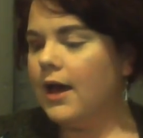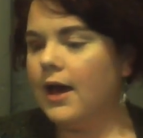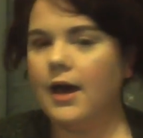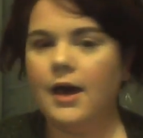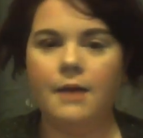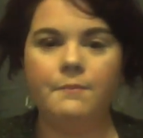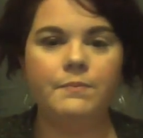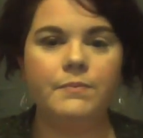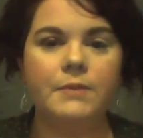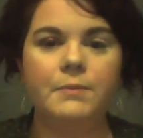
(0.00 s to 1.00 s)

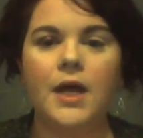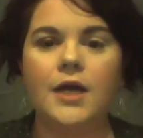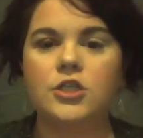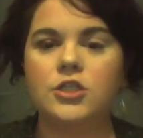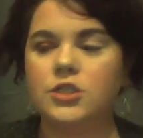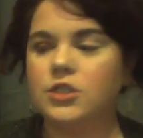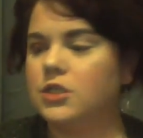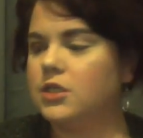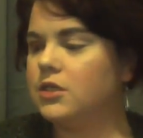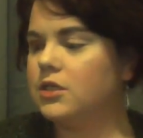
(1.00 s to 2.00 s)
The blush,
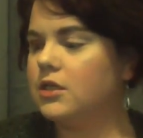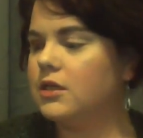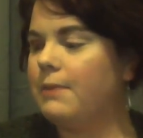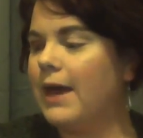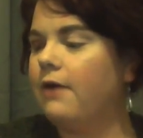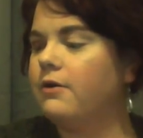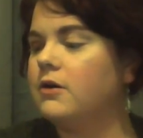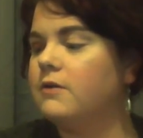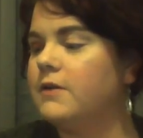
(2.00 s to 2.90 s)
the powder,